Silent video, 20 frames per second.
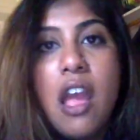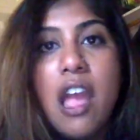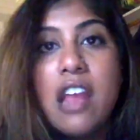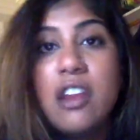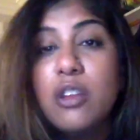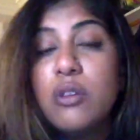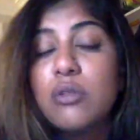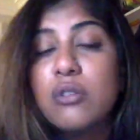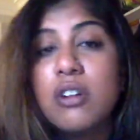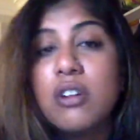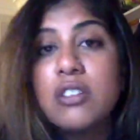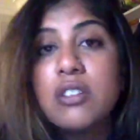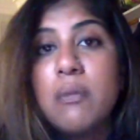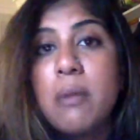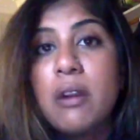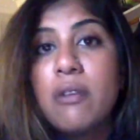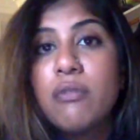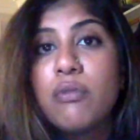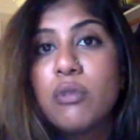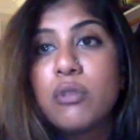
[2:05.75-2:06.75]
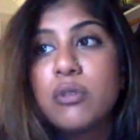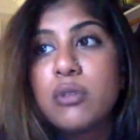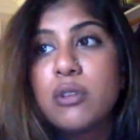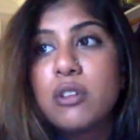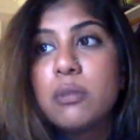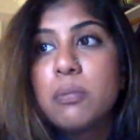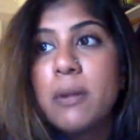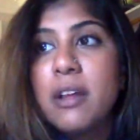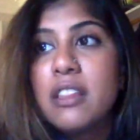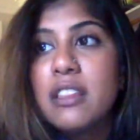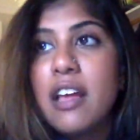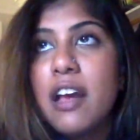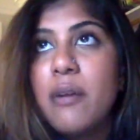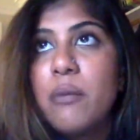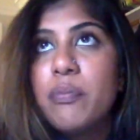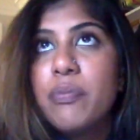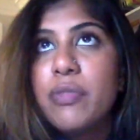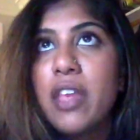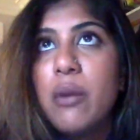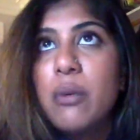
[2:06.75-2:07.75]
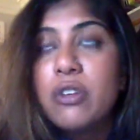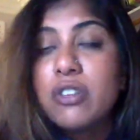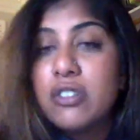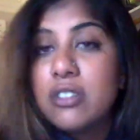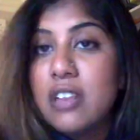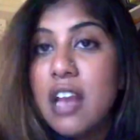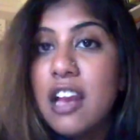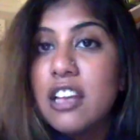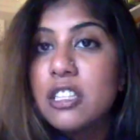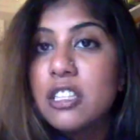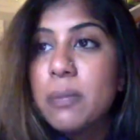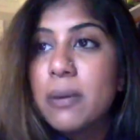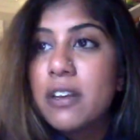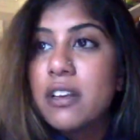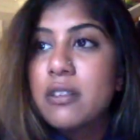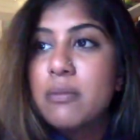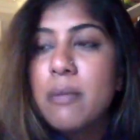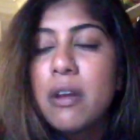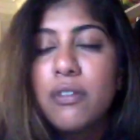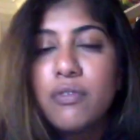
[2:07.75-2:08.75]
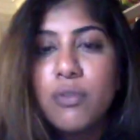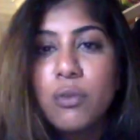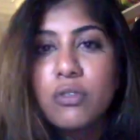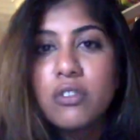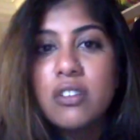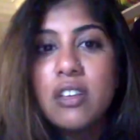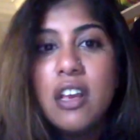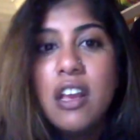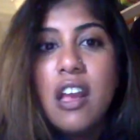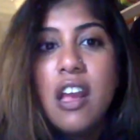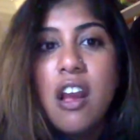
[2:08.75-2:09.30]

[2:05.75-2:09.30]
and use lots of metaphors to explain that, which is nice because metaphors